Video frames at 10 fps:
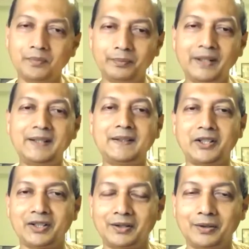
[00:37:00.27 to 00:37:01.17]

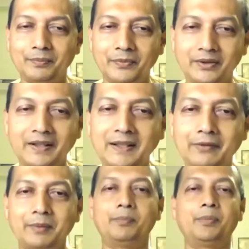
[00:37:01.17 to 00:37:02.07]
meditation straight
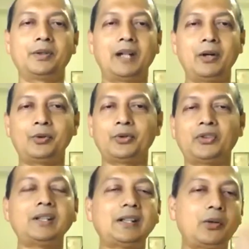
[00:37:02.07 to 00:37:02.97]
away. How to
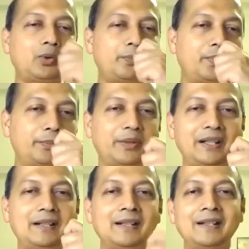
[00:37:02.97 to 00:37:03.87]
sit, how to
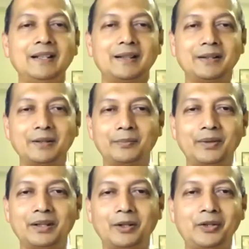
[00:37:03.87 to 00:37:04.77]
breathe,
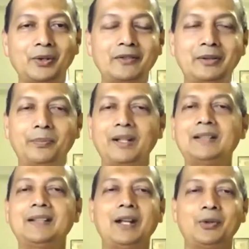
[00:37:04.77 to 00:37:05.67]
control of the
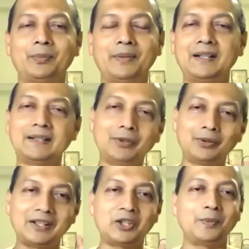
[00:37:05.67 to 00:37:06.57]
breath, and how to meditate. You
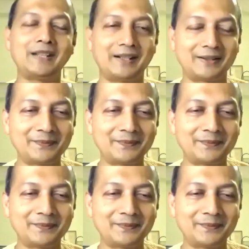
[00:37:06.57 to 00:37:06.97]
teach me that."